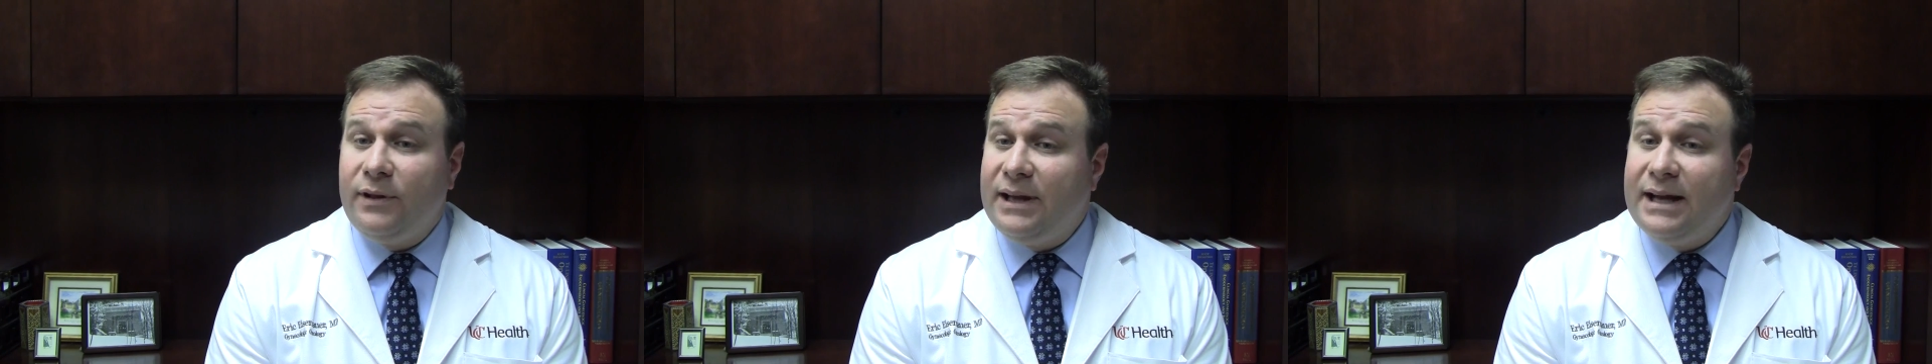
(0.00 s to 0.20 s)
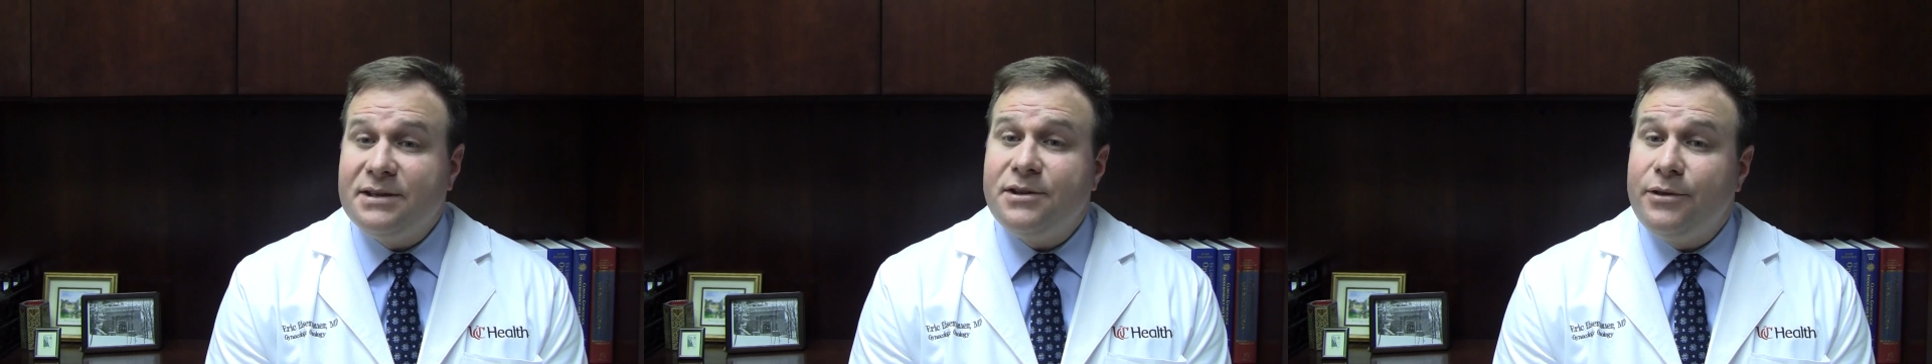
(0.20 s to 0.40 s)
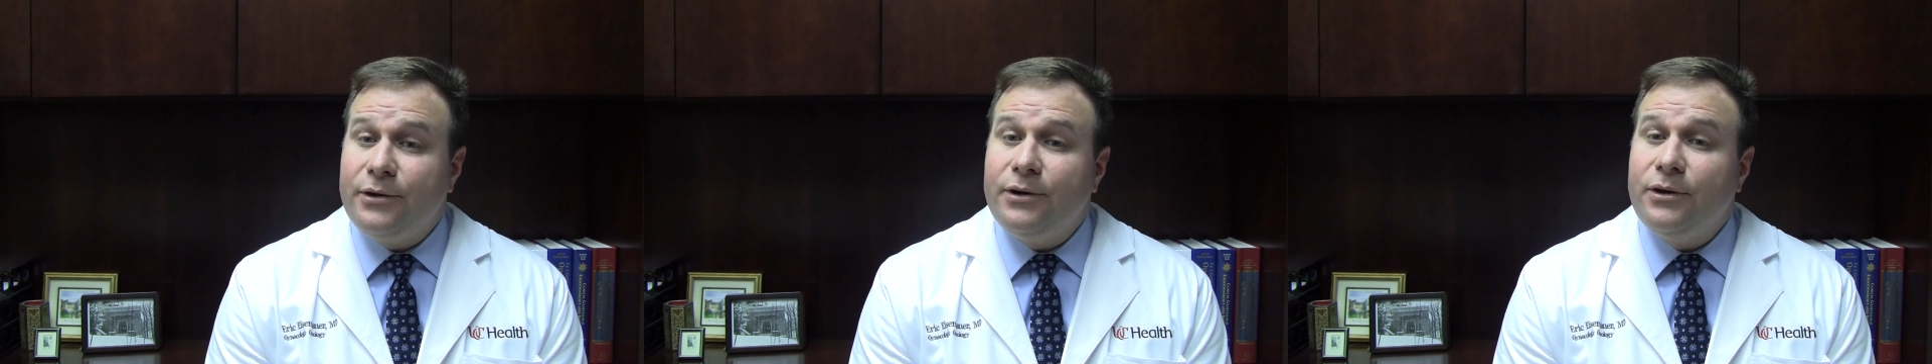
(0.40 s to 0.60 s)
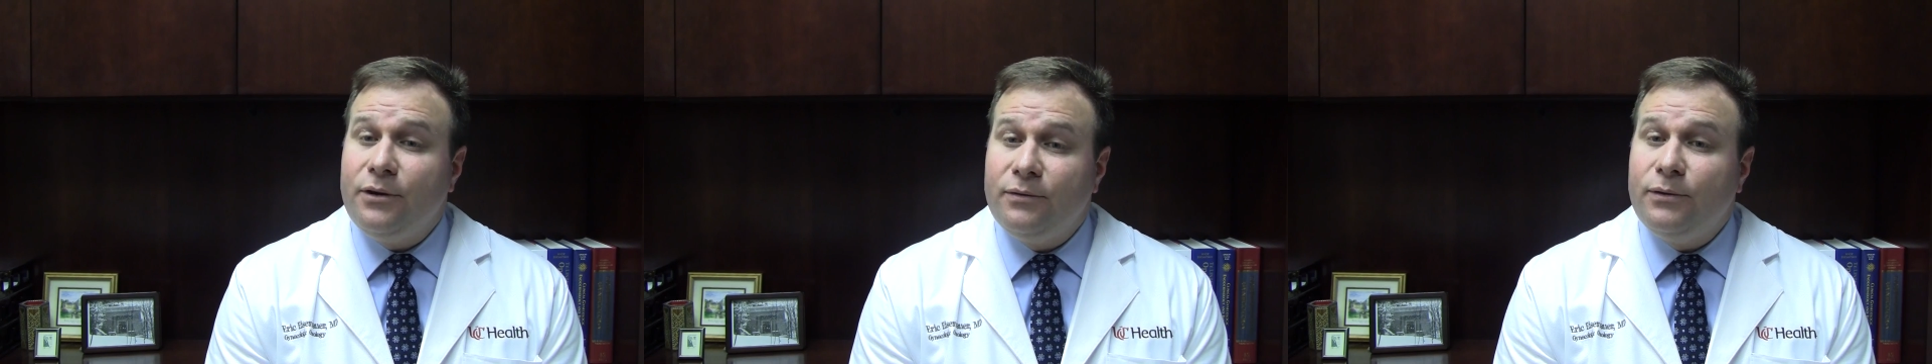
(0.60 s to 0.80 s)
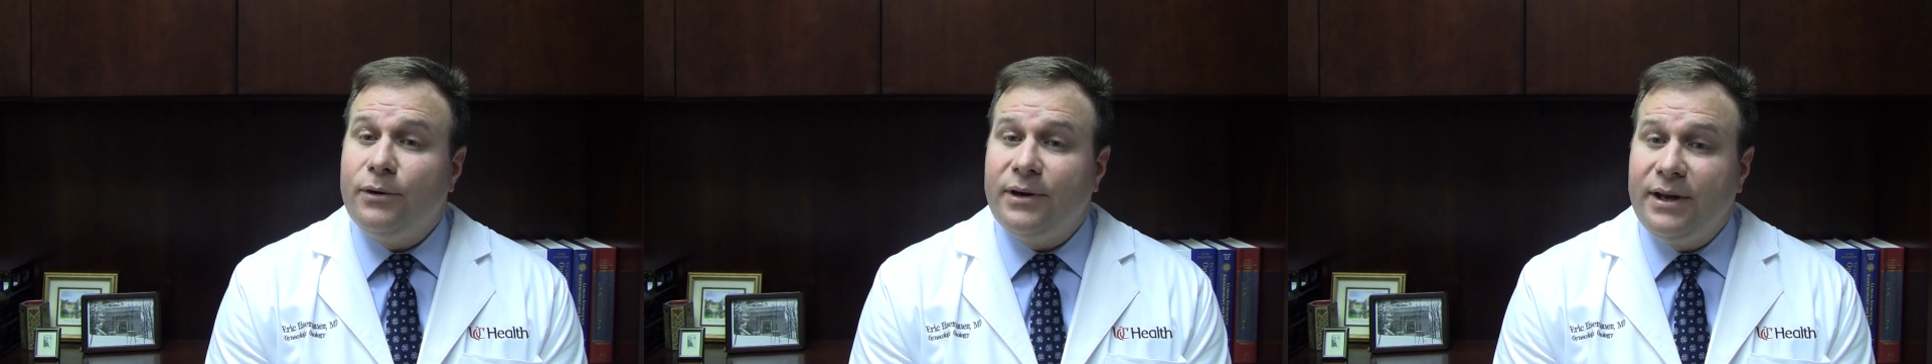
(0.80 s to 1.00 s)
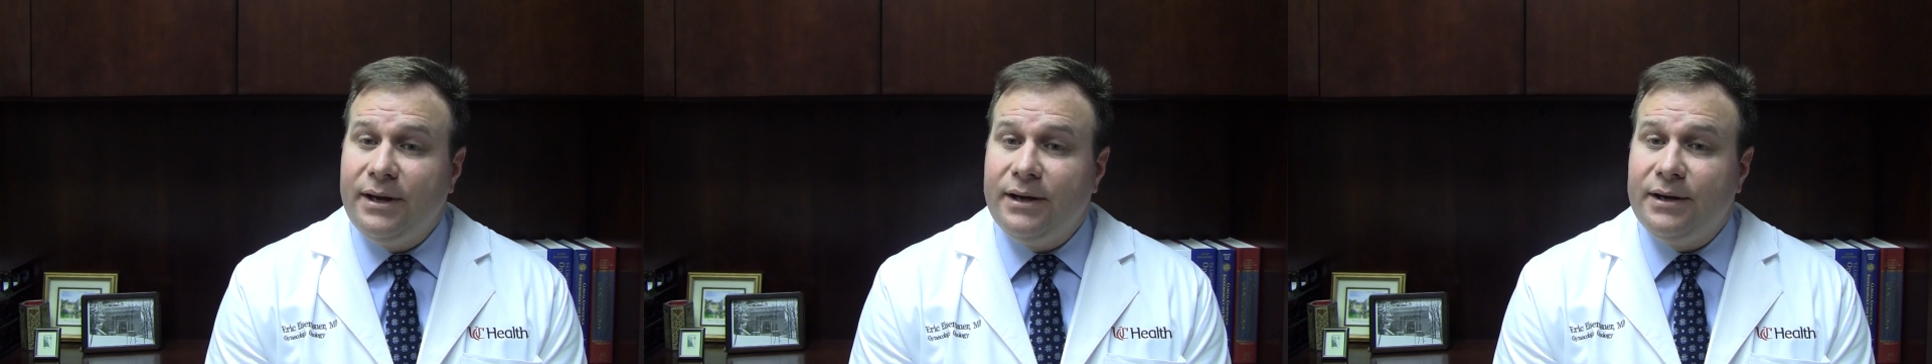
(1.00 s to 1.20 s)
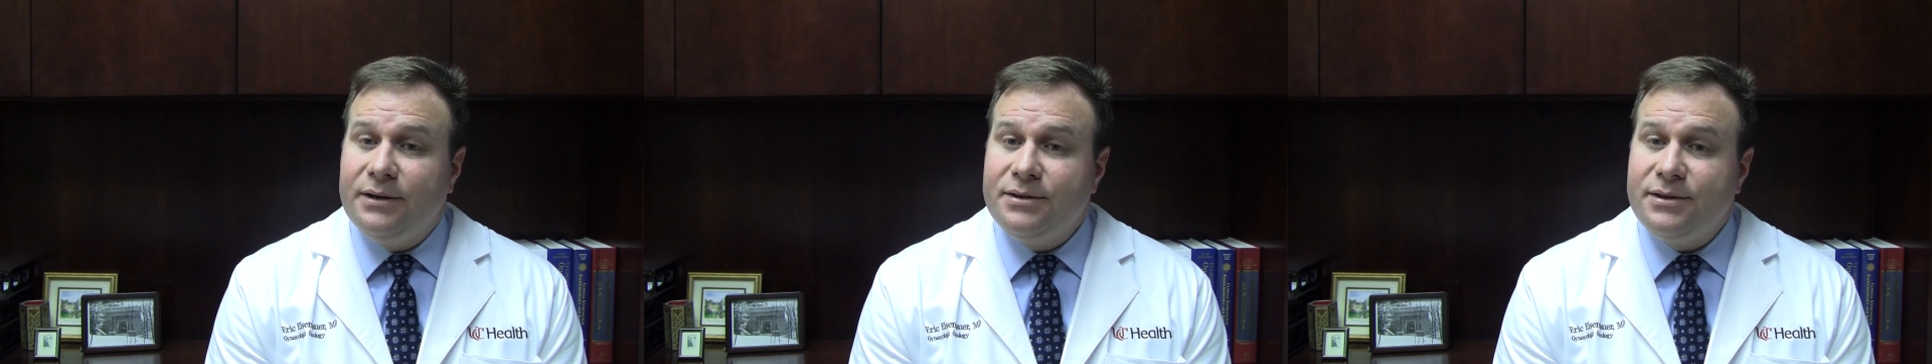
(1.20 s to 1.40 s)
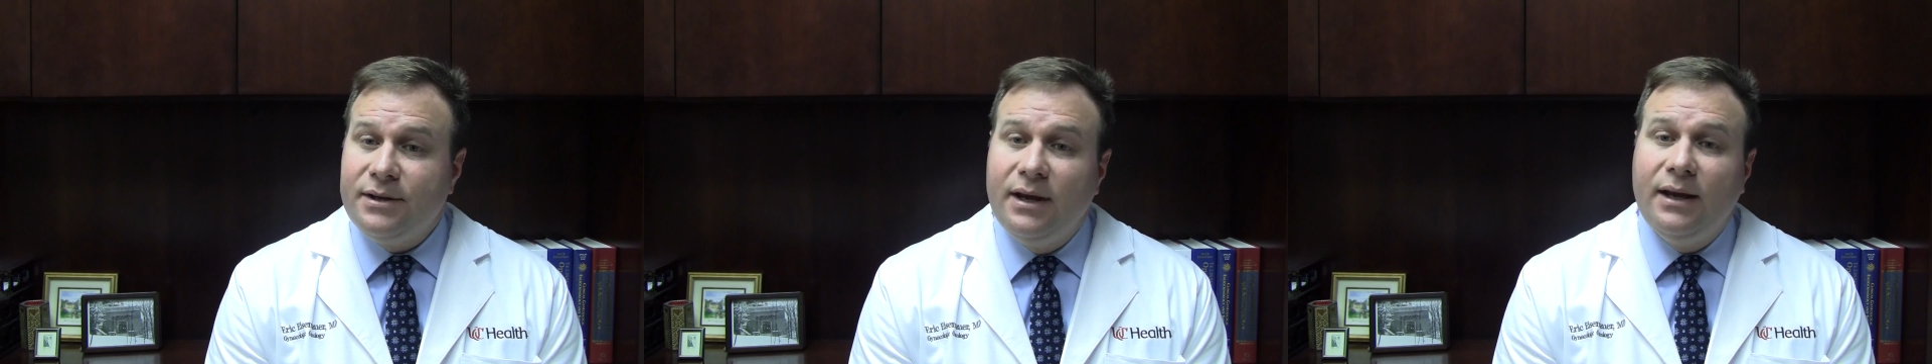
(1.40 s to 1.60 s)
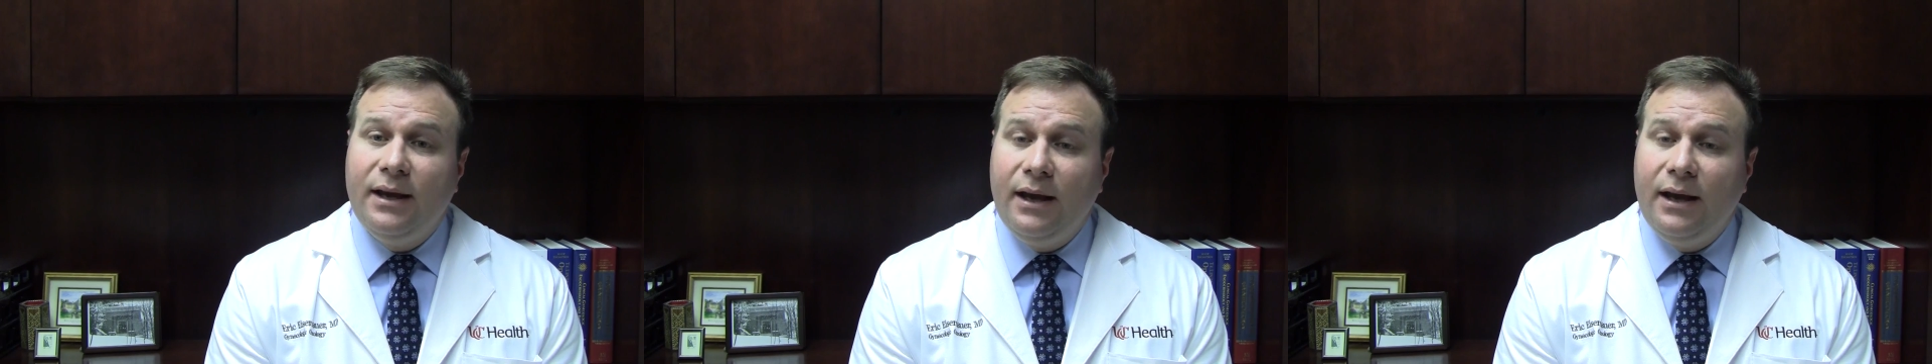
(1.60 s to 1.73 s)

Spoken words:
the last 30 or 40 years.